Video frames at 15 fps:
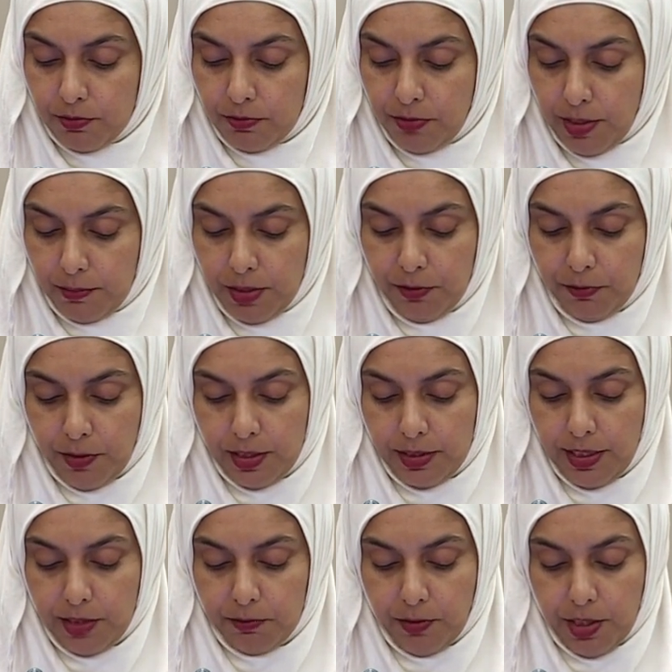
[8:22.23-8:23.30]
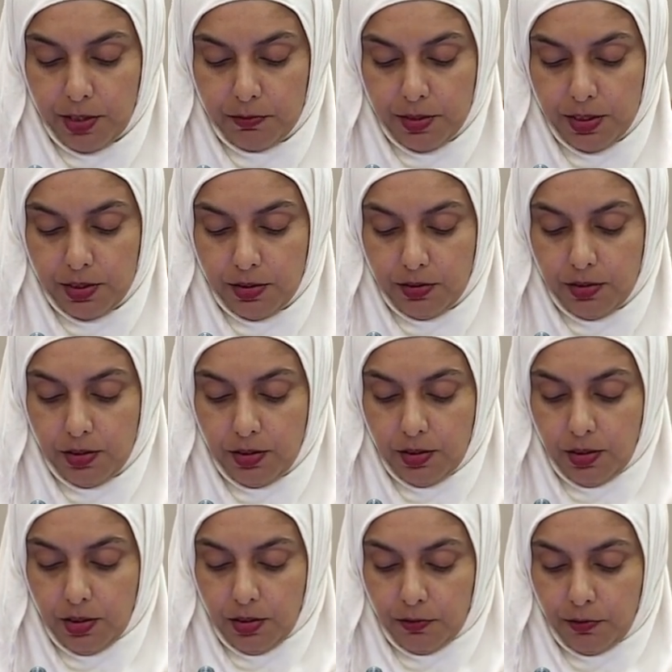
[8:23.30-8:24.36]
family-friendly environment
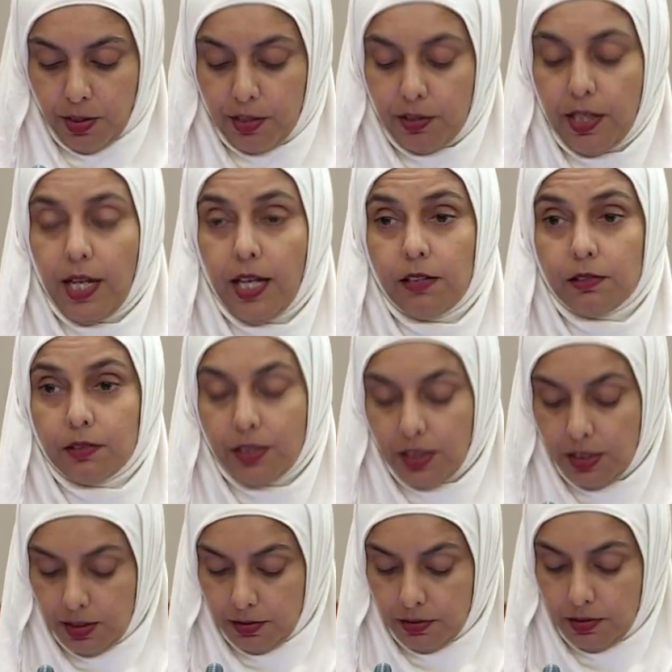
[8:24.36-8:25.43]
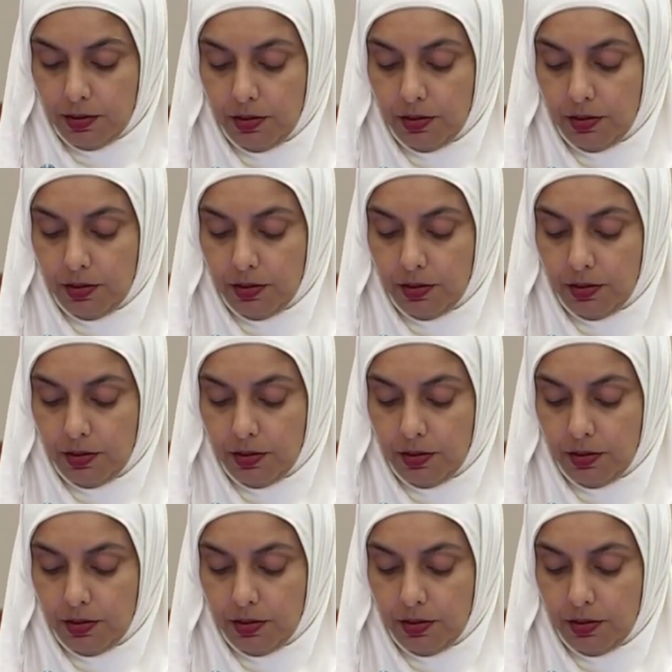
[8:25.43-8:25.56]
for a healthy,